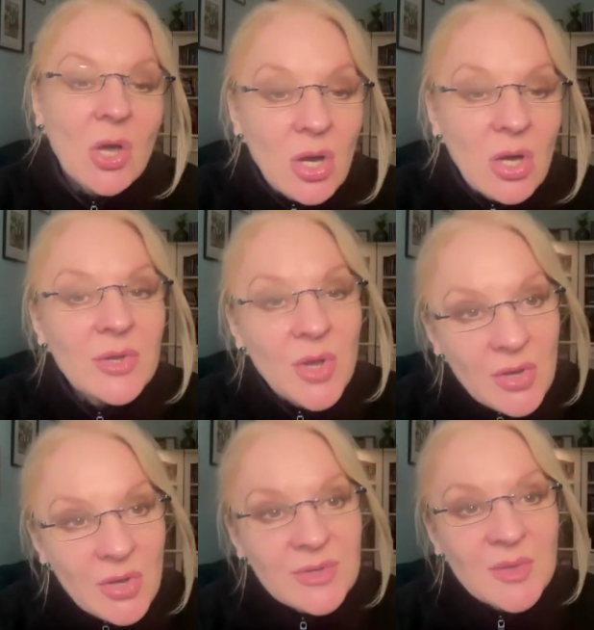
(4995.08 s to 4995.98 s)
God
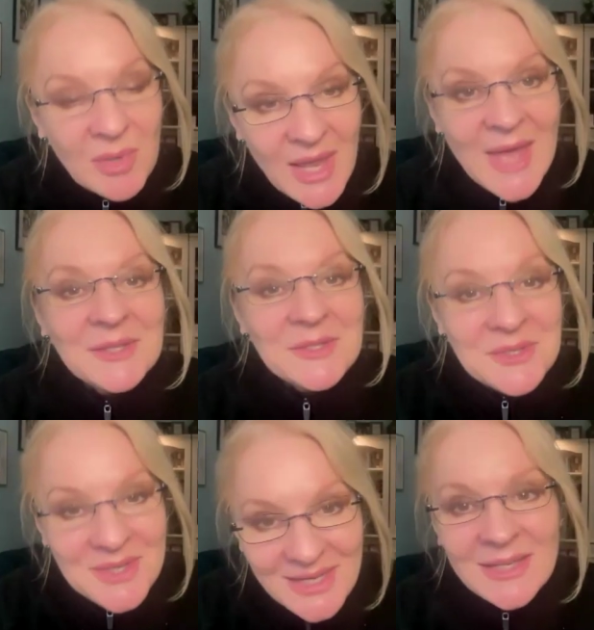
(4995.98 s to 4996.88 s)
knows the planet
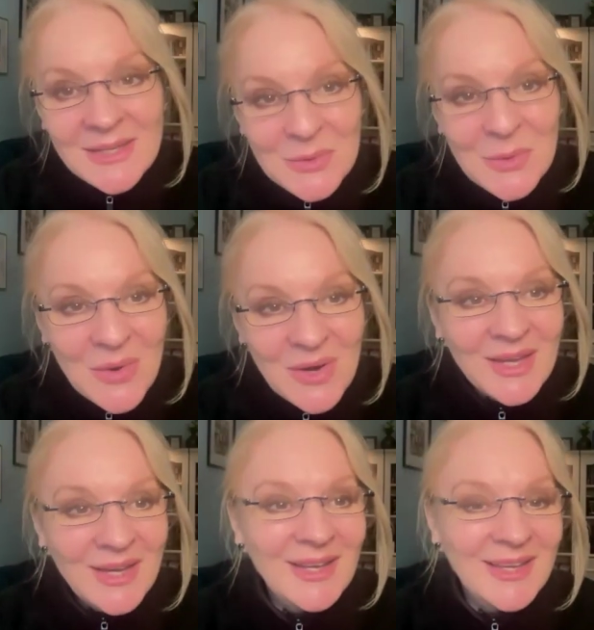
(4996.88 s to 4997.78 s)
needs your
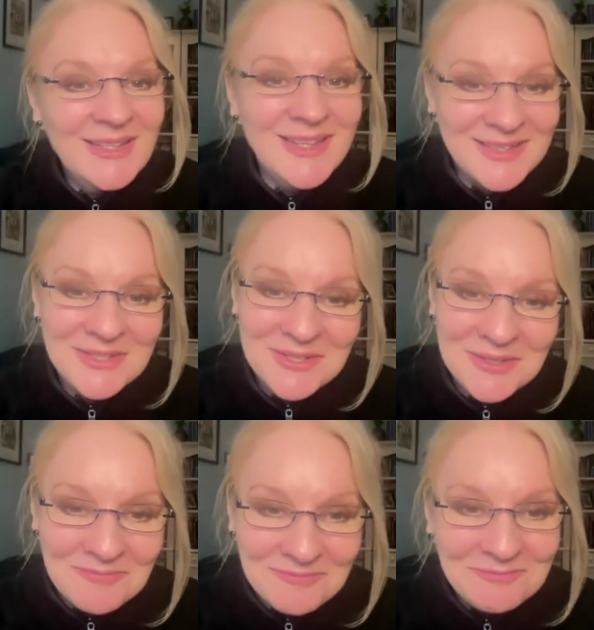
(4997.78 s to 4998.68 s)
healing
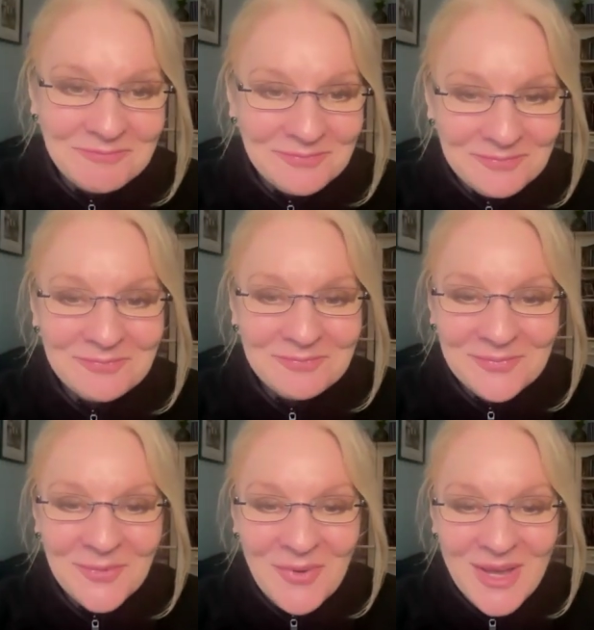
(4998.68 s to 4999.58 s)
intention.
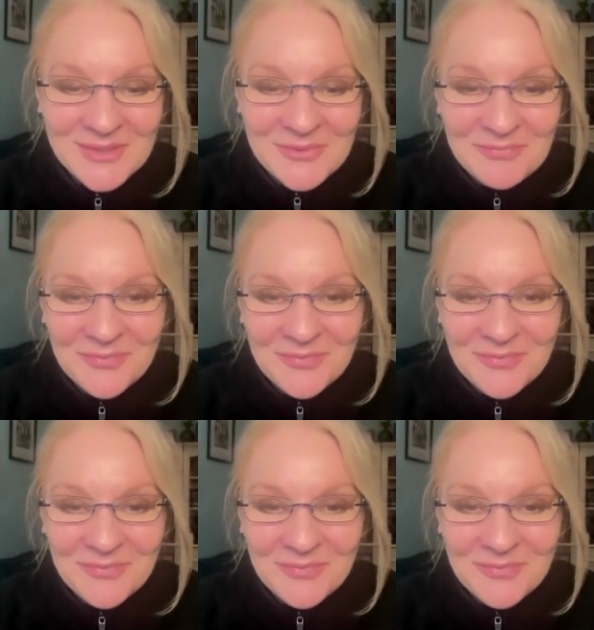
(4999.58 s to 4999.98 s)
Right.